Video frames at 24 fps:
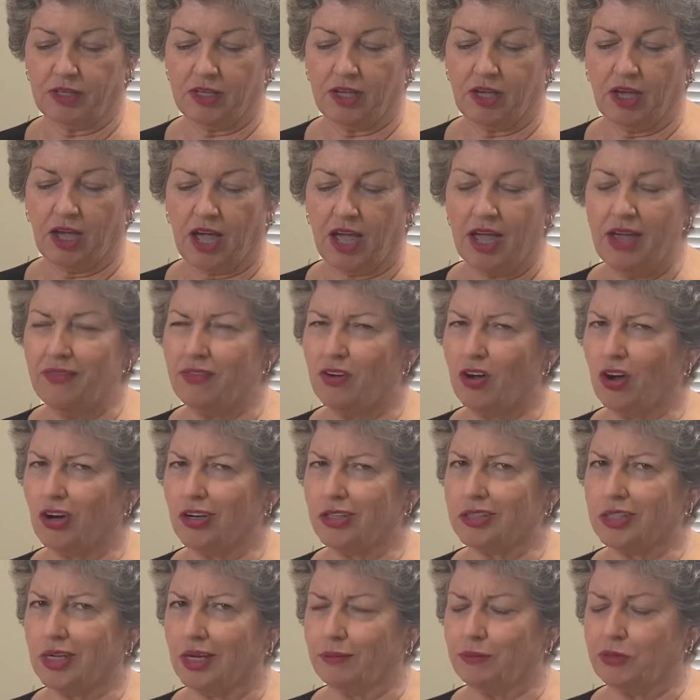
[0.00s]
I have a
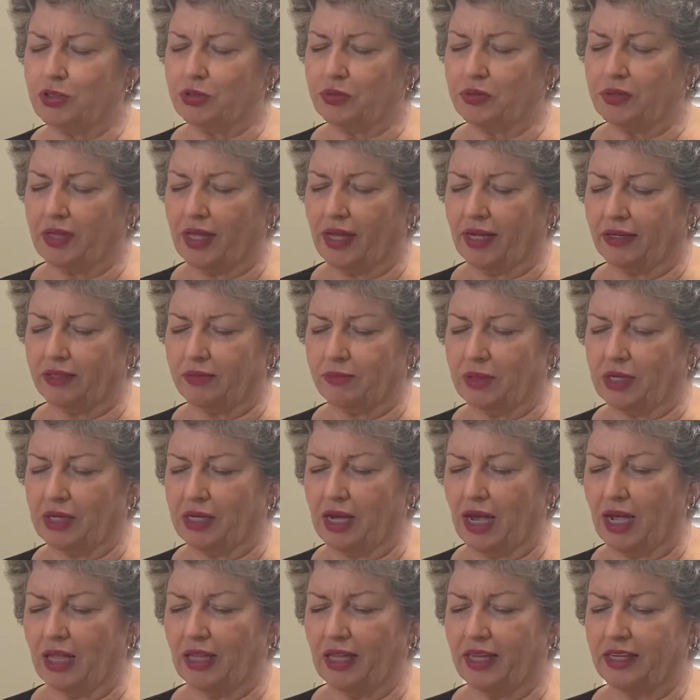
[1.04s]
hard time doing that.
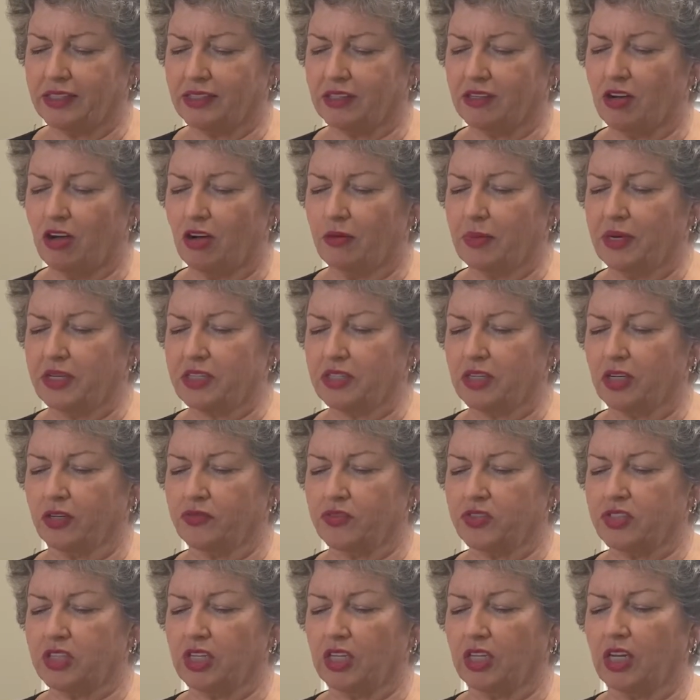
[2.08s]
I like to call myself
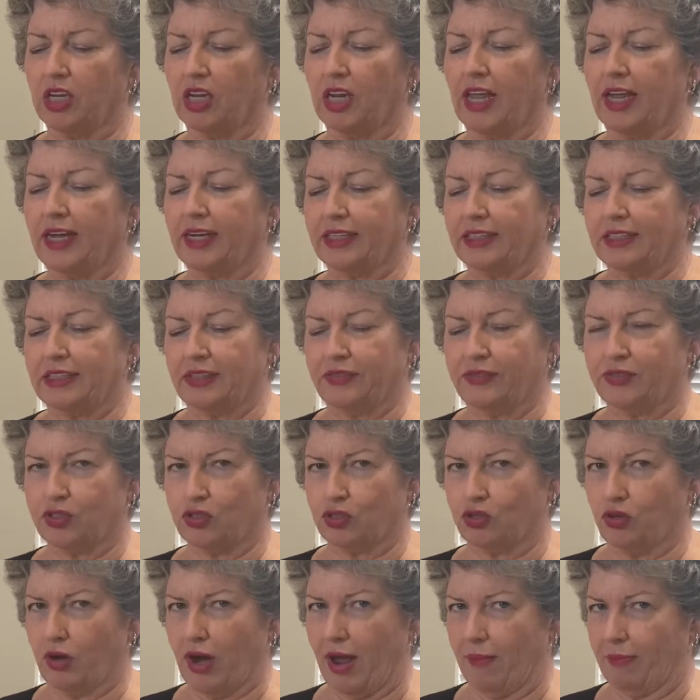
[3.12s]
selective
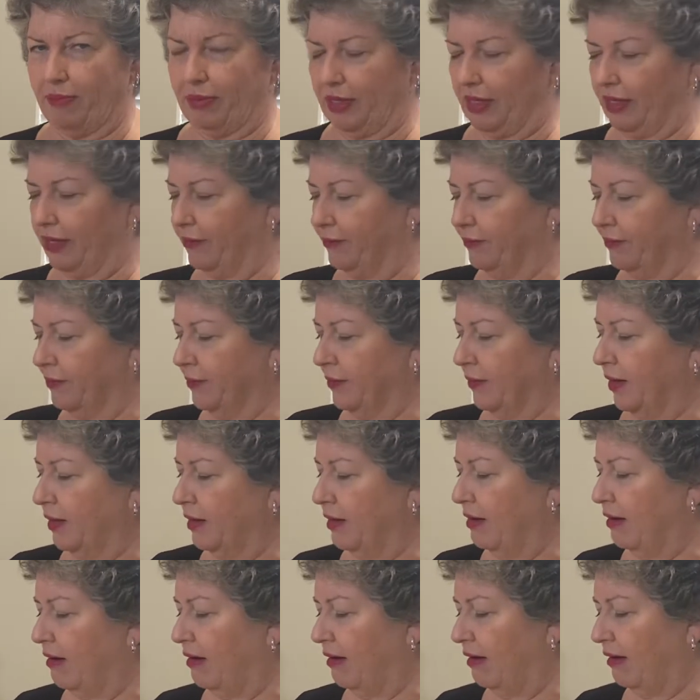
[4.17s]
scrappy.
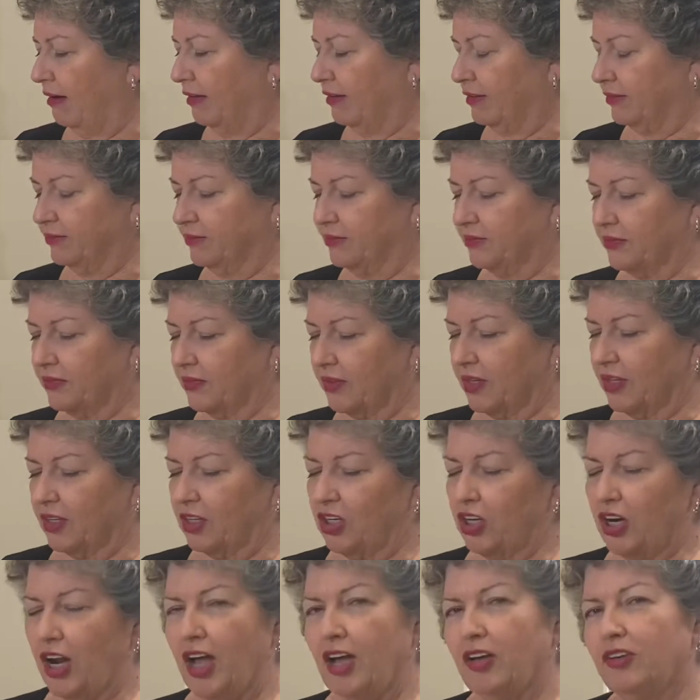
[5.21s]

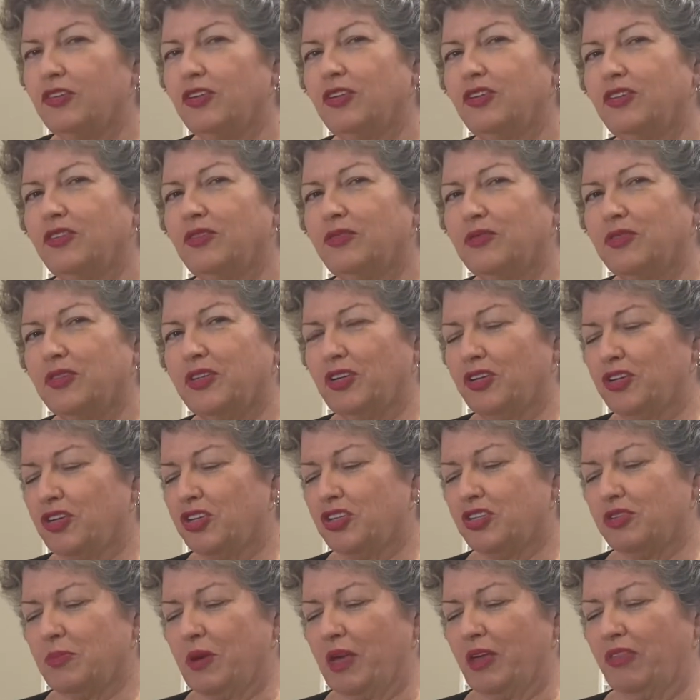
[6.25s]
You know how there
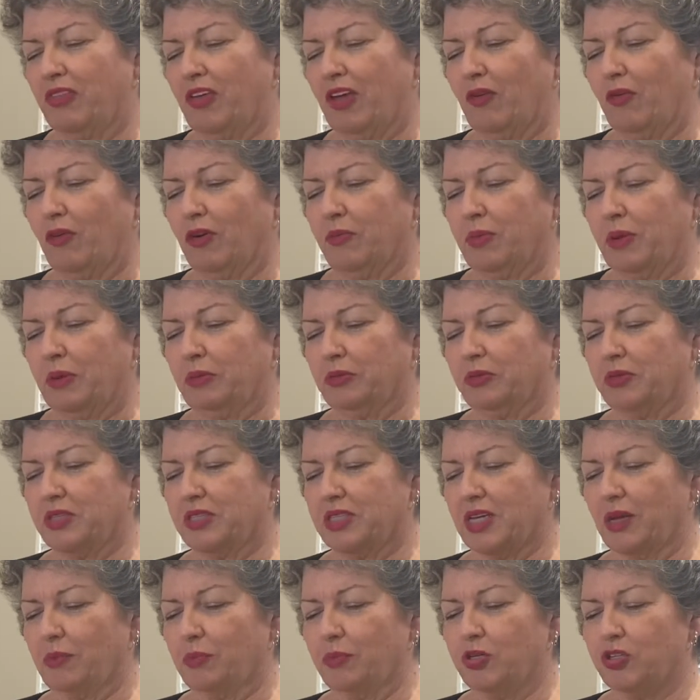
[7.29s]
used to be a thing where people would
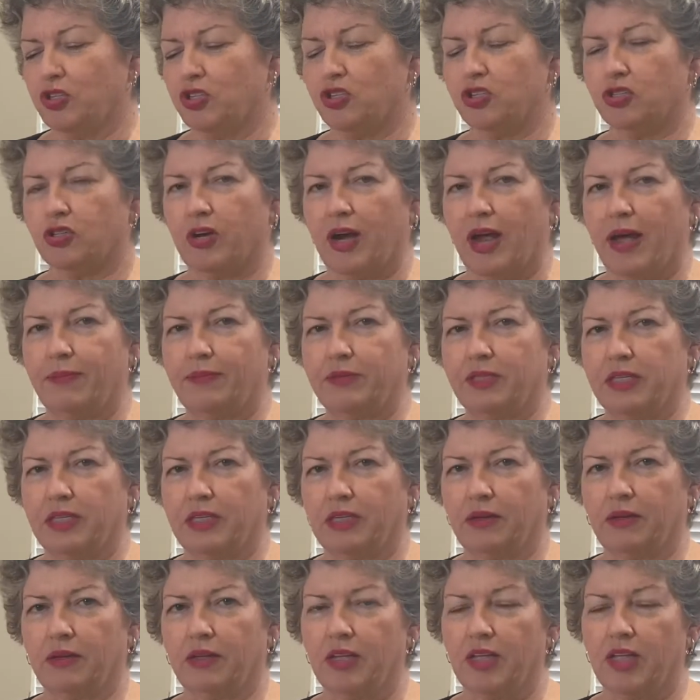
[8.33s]
say, put your scraps in
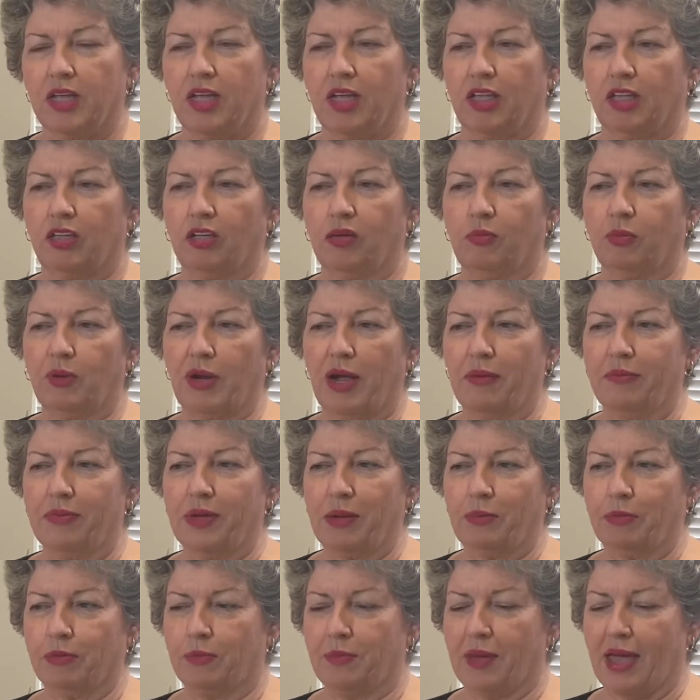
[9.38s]
a little brown
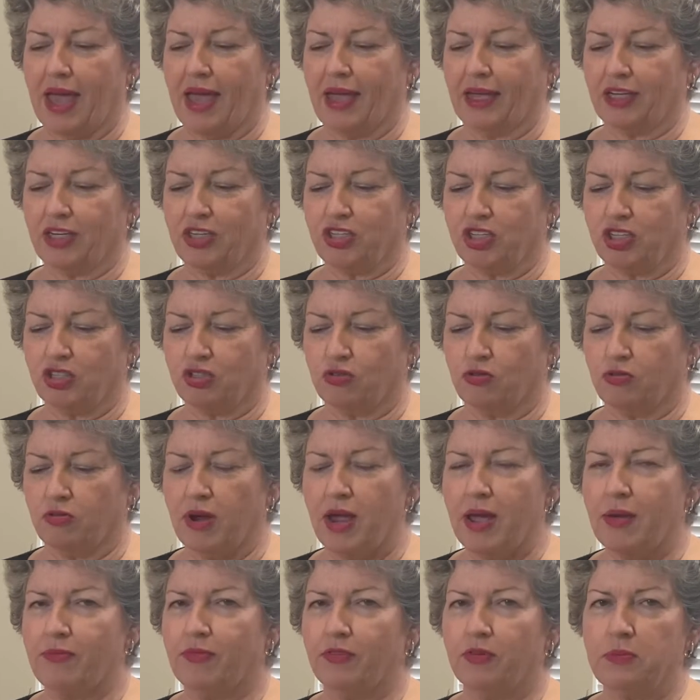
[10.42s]
paper bag and just
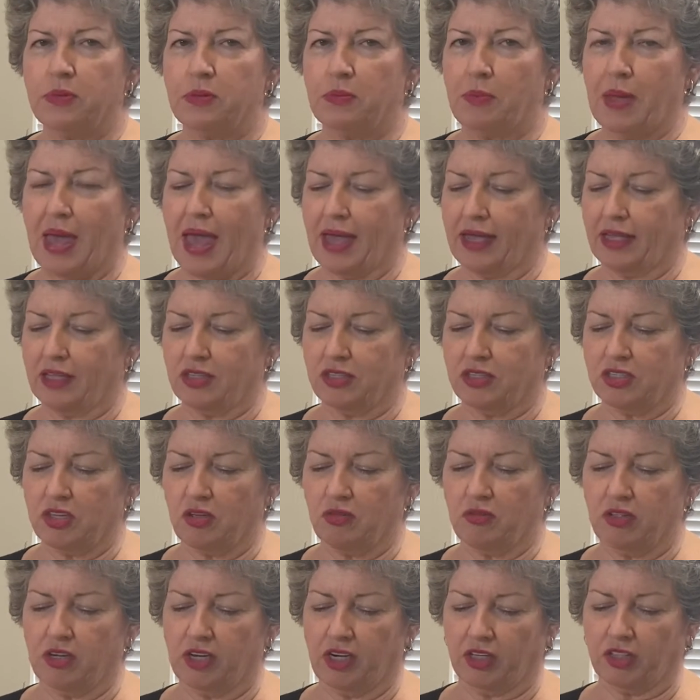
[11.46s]
grab from the bag and
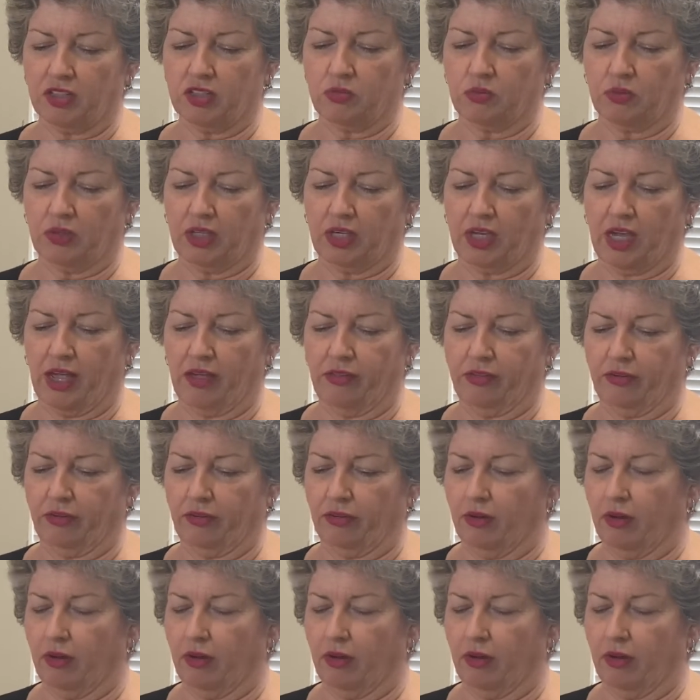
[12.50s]
sew the next one together.